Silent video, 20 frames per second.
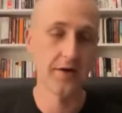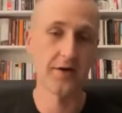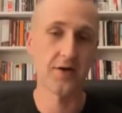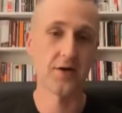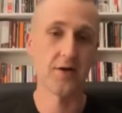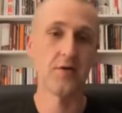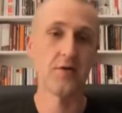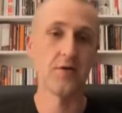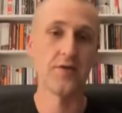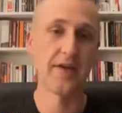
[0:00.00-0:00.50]
Do you
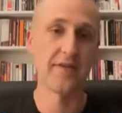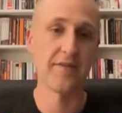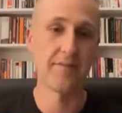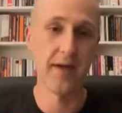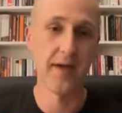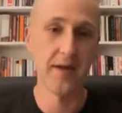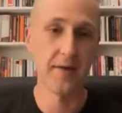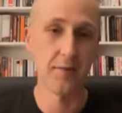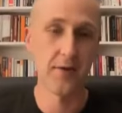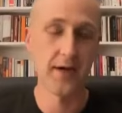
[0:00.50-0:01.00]
know who they've
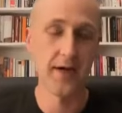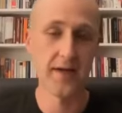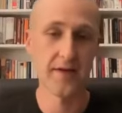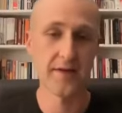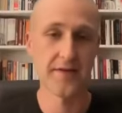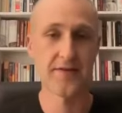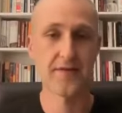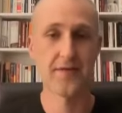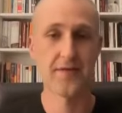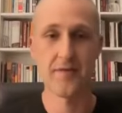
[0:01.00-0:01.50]
been
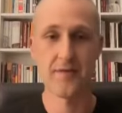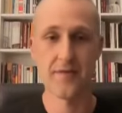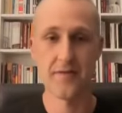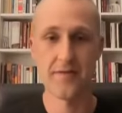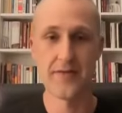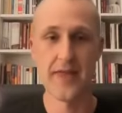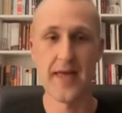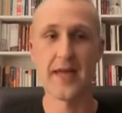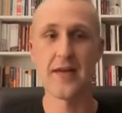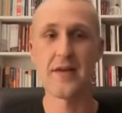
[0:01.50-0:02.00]
with?
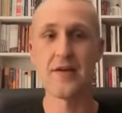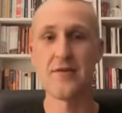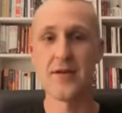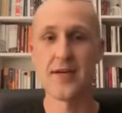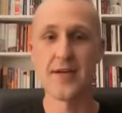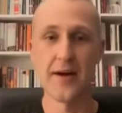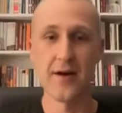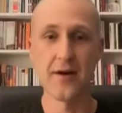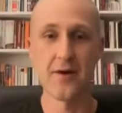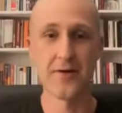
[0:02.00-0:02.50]
Then you
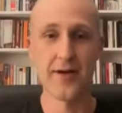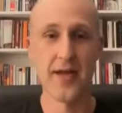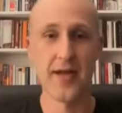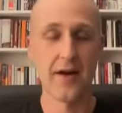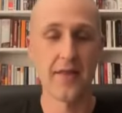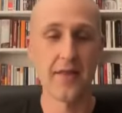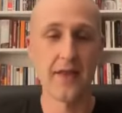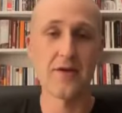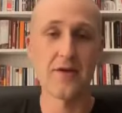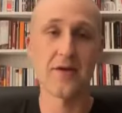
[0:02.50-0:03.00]
can narrow
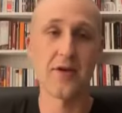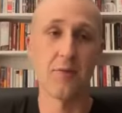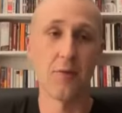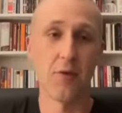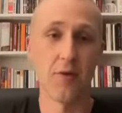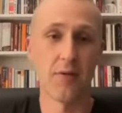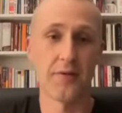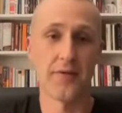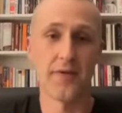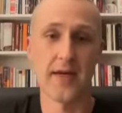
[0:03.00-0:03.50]
down, and then you can
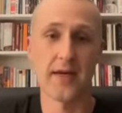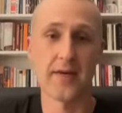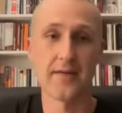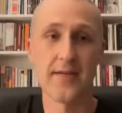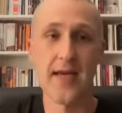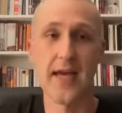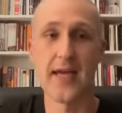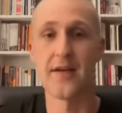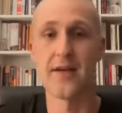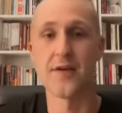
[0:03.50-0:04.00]
work with like
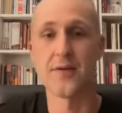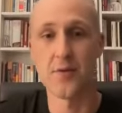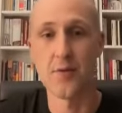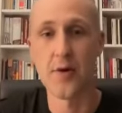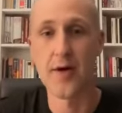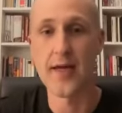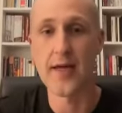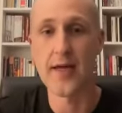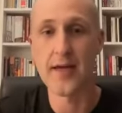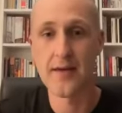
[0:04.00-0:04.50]
10 to
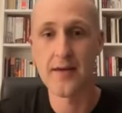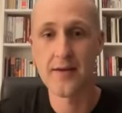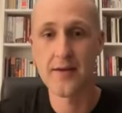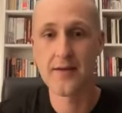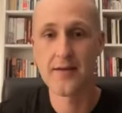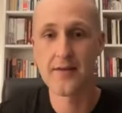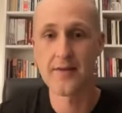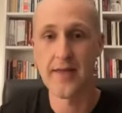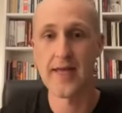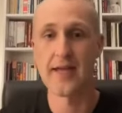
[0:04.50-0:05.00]
20.
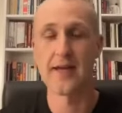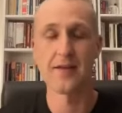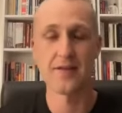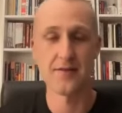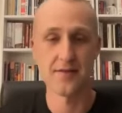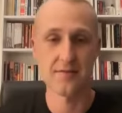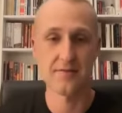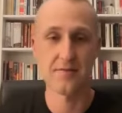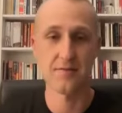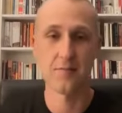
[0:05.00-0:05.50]
Then
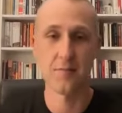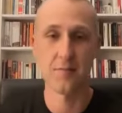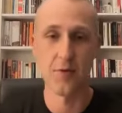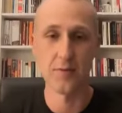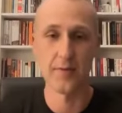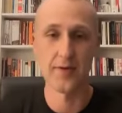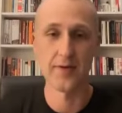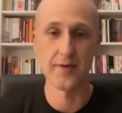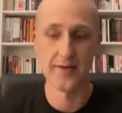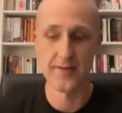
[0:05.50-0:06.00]
it's
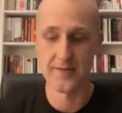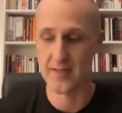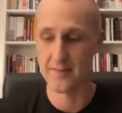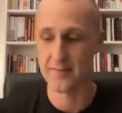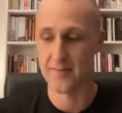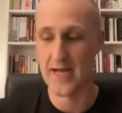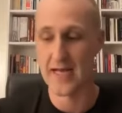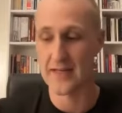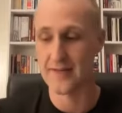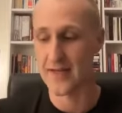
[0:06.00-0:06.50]
more
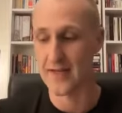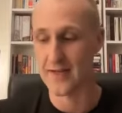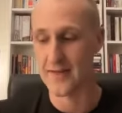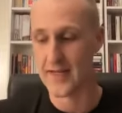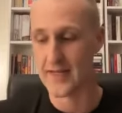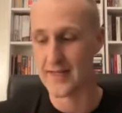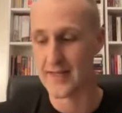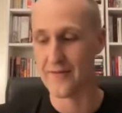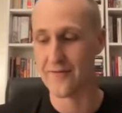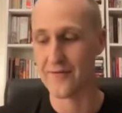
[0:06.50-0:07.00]
realistic. But I think
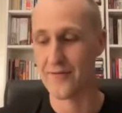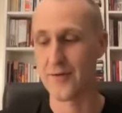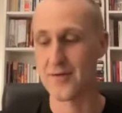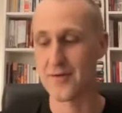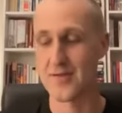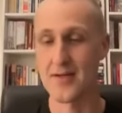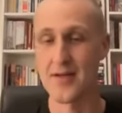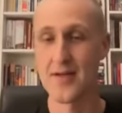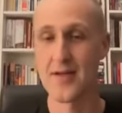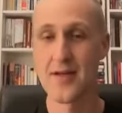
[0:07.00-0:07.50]
like that
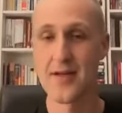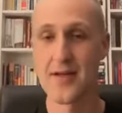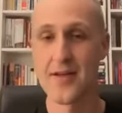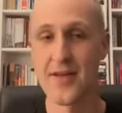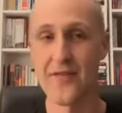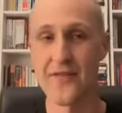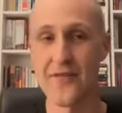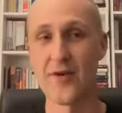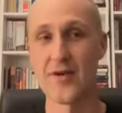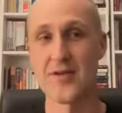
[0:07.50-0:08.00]

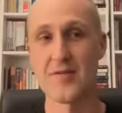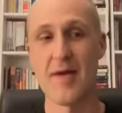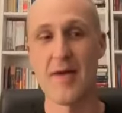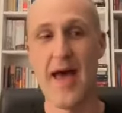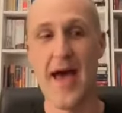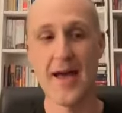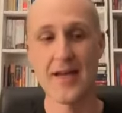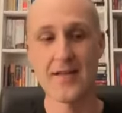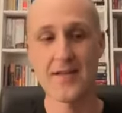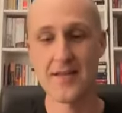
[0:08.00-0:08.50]
the first
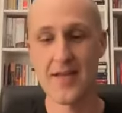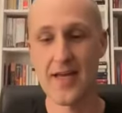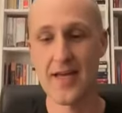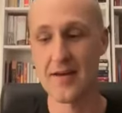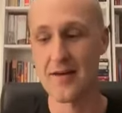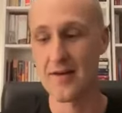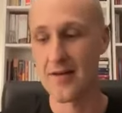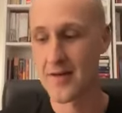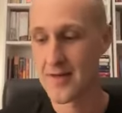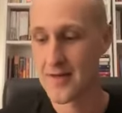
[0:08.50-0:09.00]
pass,
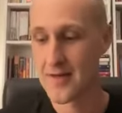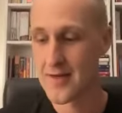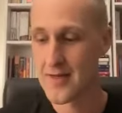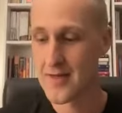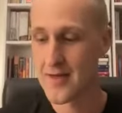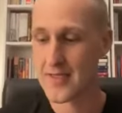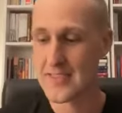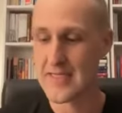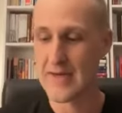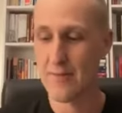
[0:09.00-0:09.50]
and
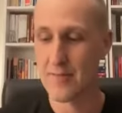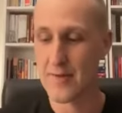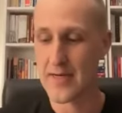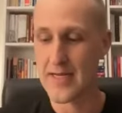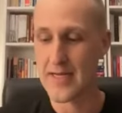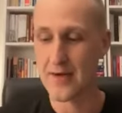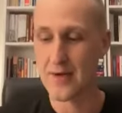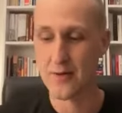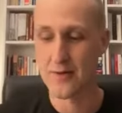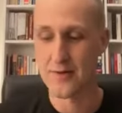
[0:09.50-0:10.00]
because
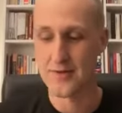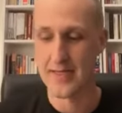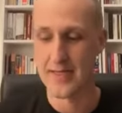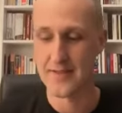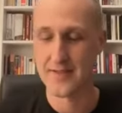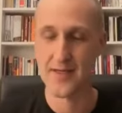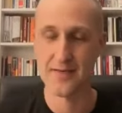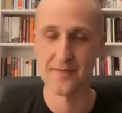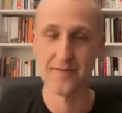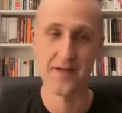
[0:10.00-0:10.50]
everybody ignores
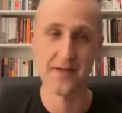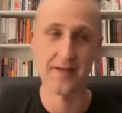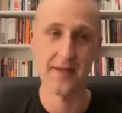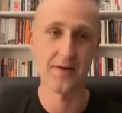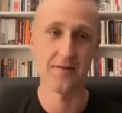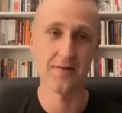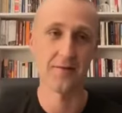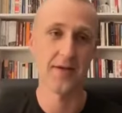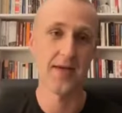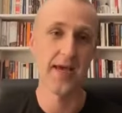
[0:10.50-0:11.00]
that stuff, like
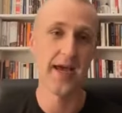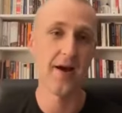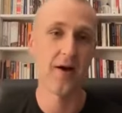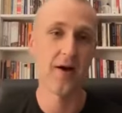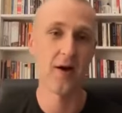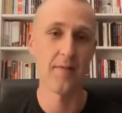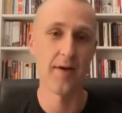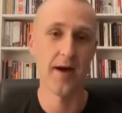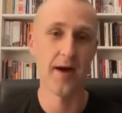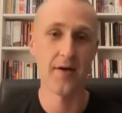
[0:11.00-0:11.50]
they don't
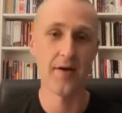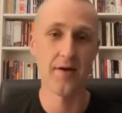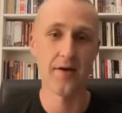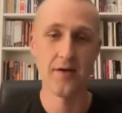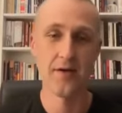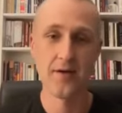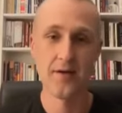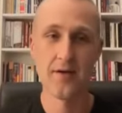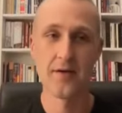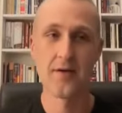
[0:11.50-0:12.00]
care about,
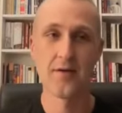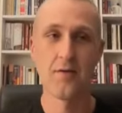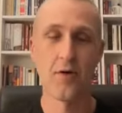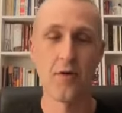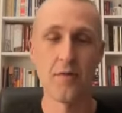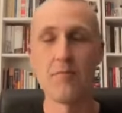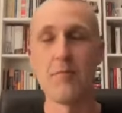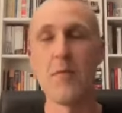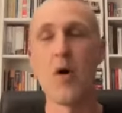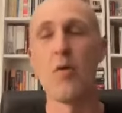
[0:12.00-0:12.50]

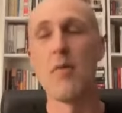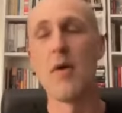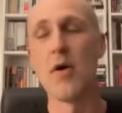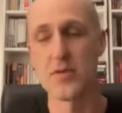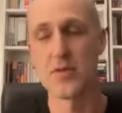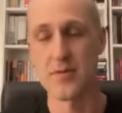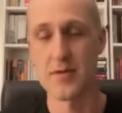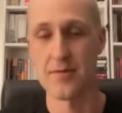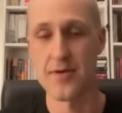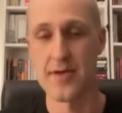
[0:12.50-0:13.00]
or
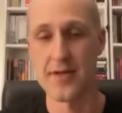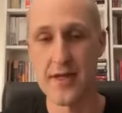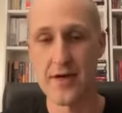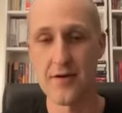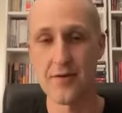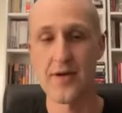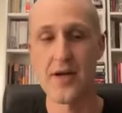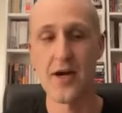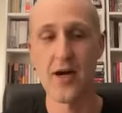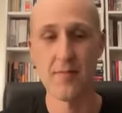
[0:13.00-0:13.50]
most people, like they
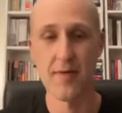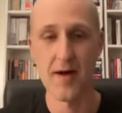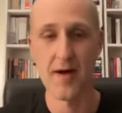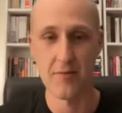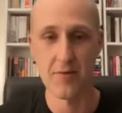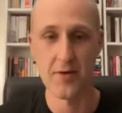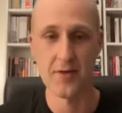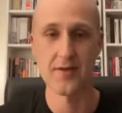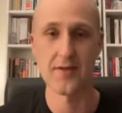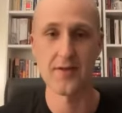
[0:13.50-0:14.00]
don't care
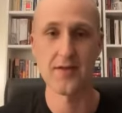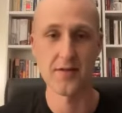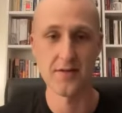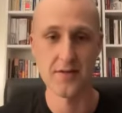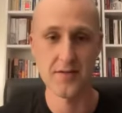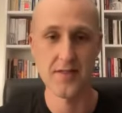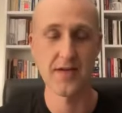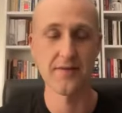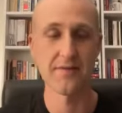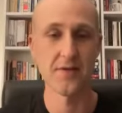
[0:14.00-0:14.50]
about what the
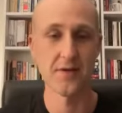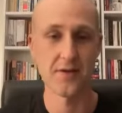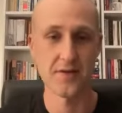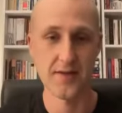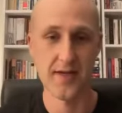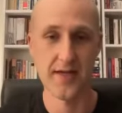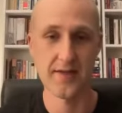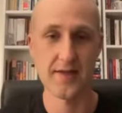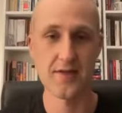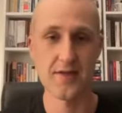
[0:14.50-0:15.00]
stuff
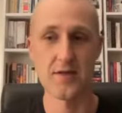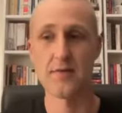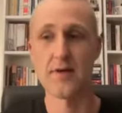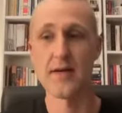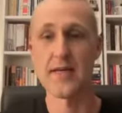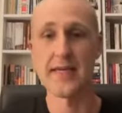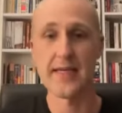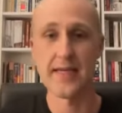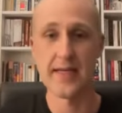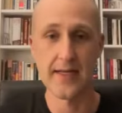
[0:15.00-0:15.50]
looks like. They just
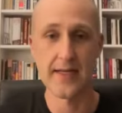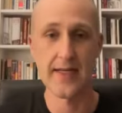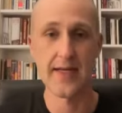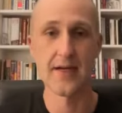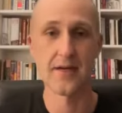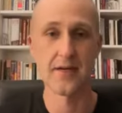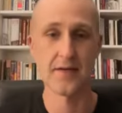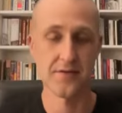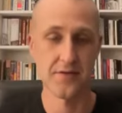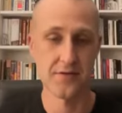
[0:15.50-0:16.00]
want to get it
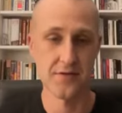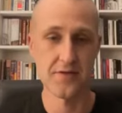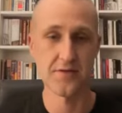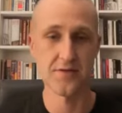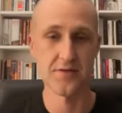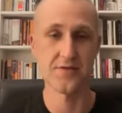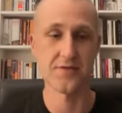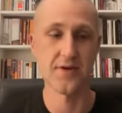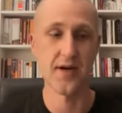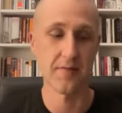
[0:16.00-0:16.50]
in because they're
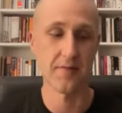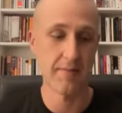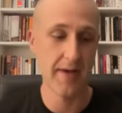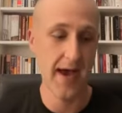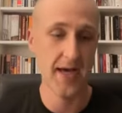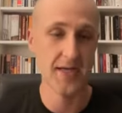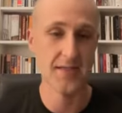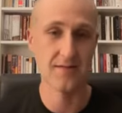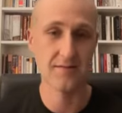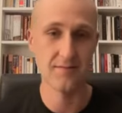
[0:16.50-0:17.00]
usually trying to
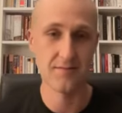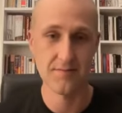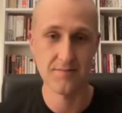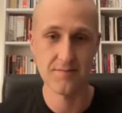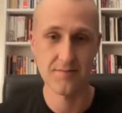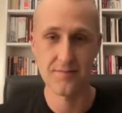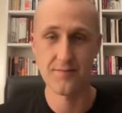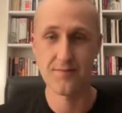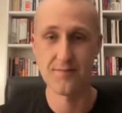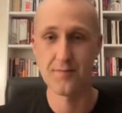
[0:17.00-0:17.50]
mass
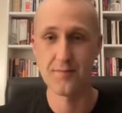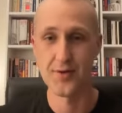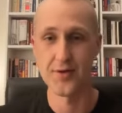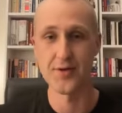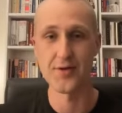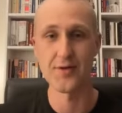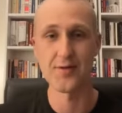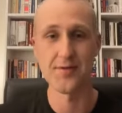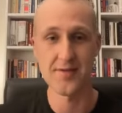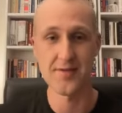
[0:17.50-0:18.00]

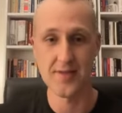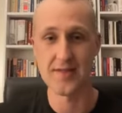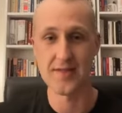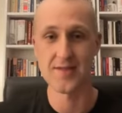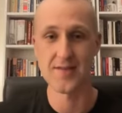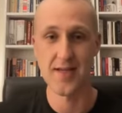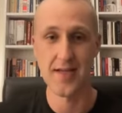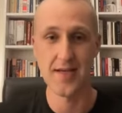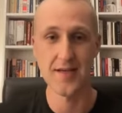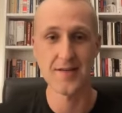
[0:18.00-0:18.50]
produce
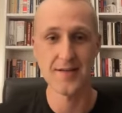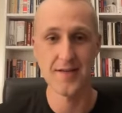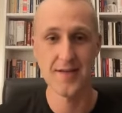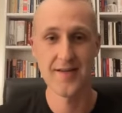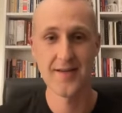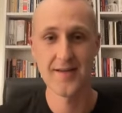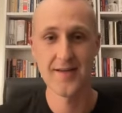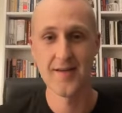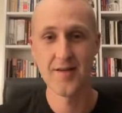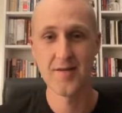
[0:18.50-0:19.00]
these things.
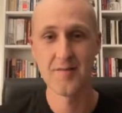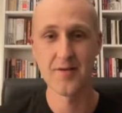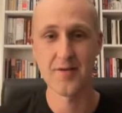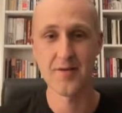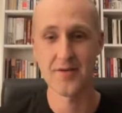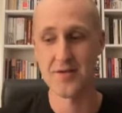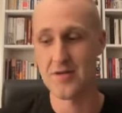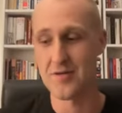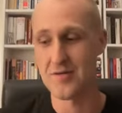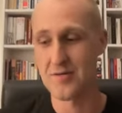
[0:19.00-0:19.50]

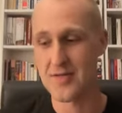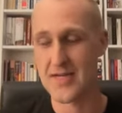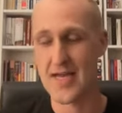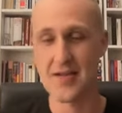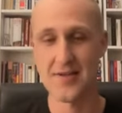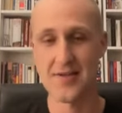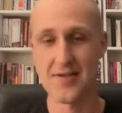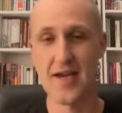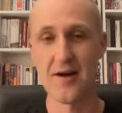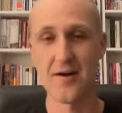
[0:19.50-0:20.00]
But so you
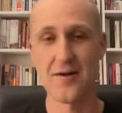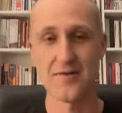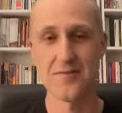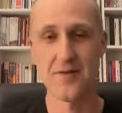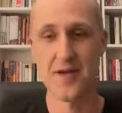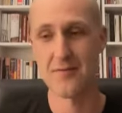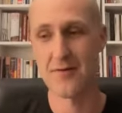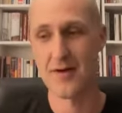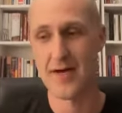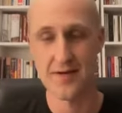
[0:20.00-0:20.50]
catch the errors
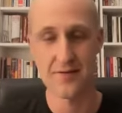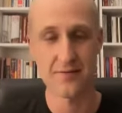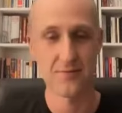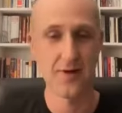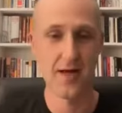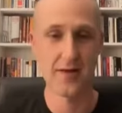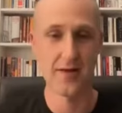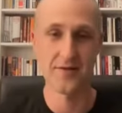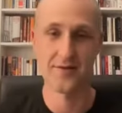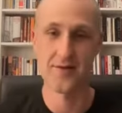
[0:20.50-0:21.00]
right away,
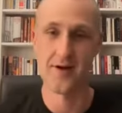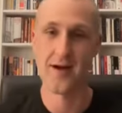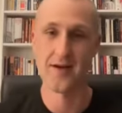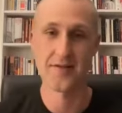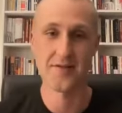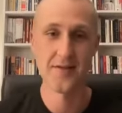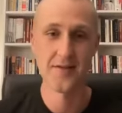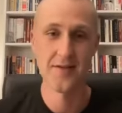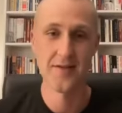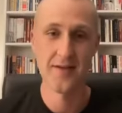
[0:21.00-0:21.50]
right in the trash.